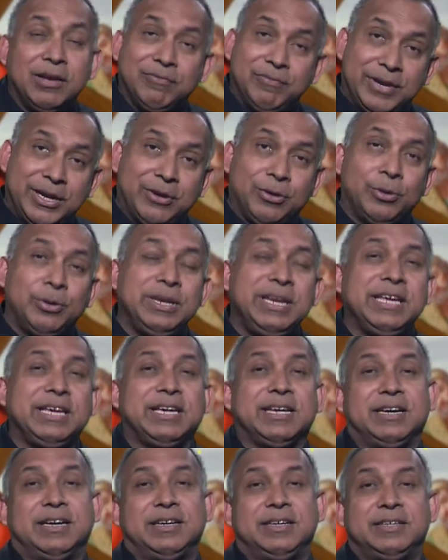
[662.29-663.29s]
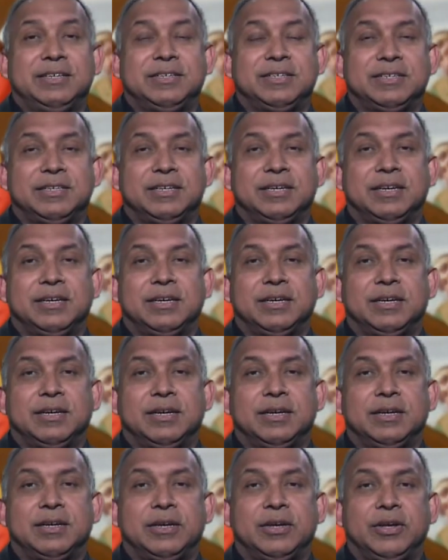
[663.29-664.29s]
Veronica.
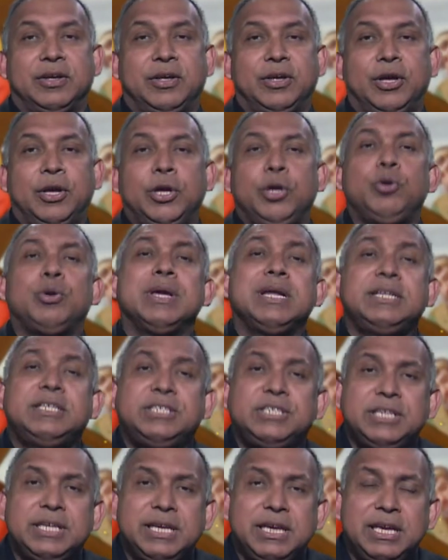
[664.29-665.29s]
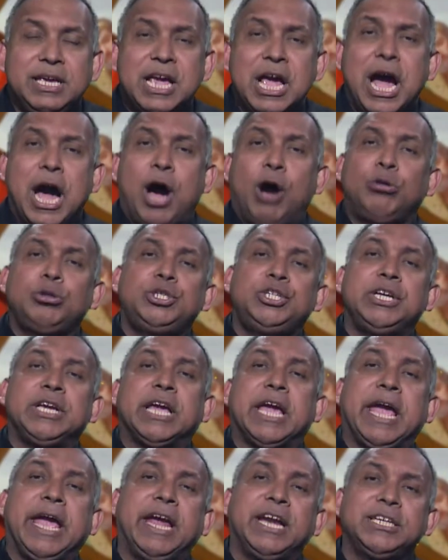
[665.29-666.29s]
You can see how she
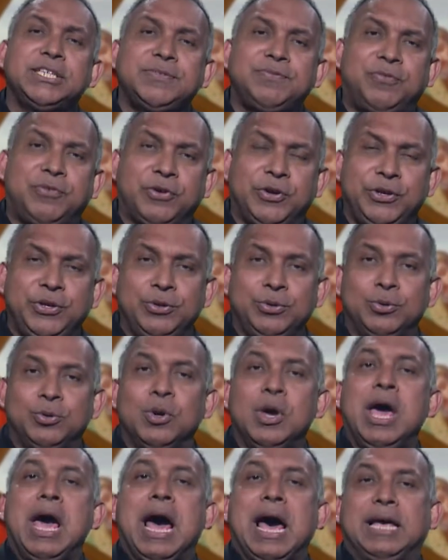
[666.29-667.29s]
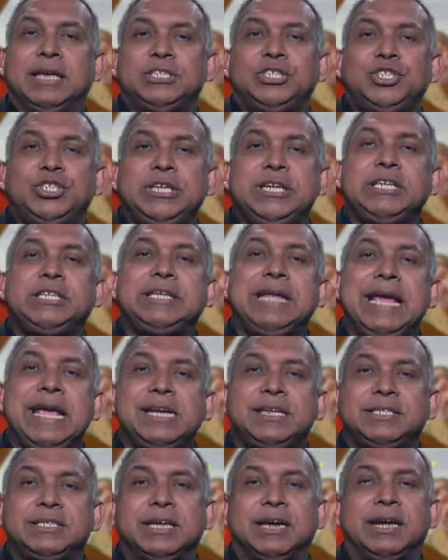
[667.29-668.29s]
cares for you as she
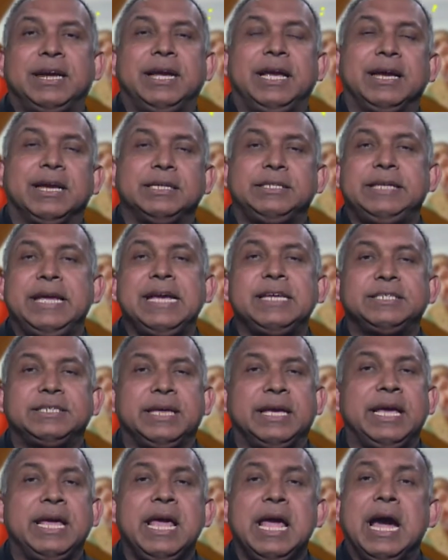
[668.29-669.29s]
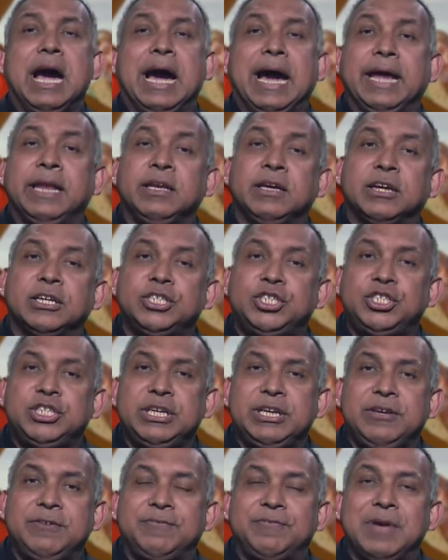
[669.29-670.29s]
takes her takes a
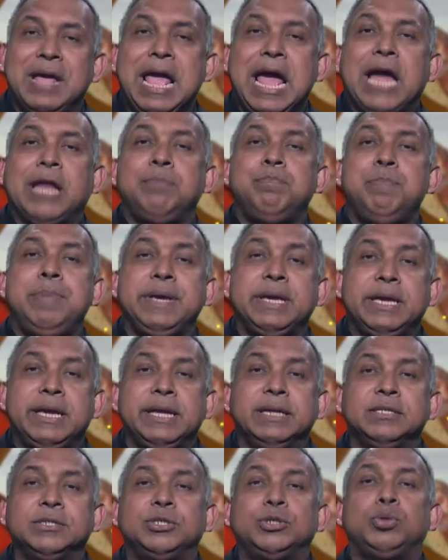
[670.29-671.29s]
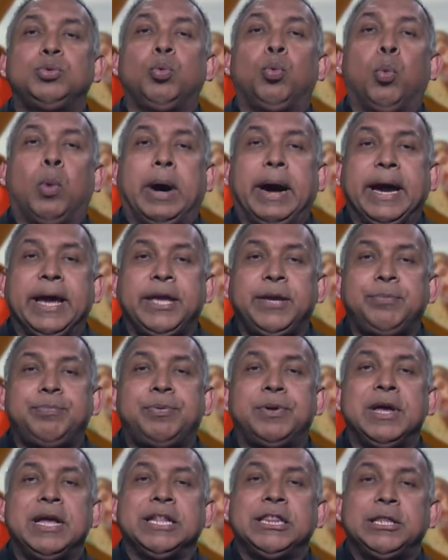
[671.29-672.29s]
handkerchief and begins to wipe
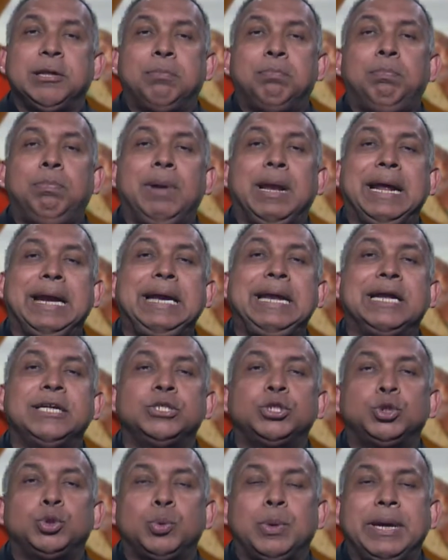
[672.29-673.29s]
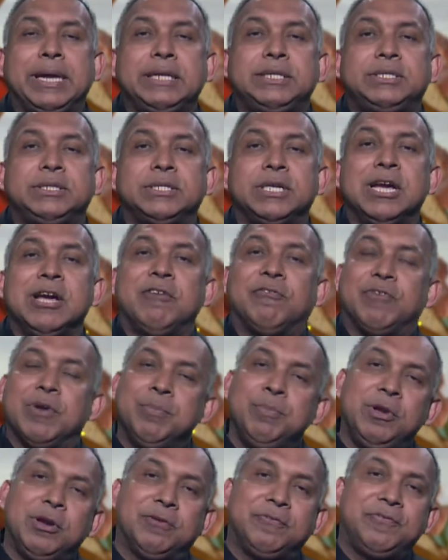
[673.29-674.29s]
the blood and sweat from
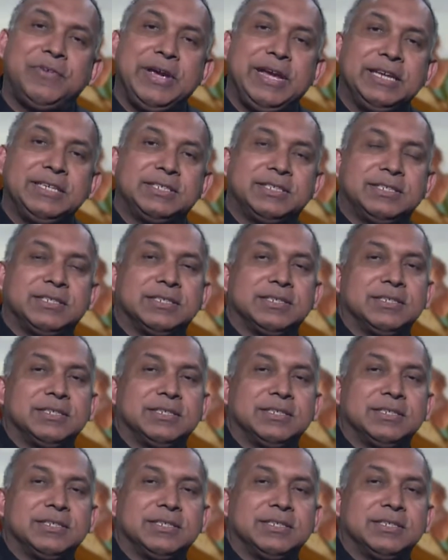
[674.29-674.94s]
your face.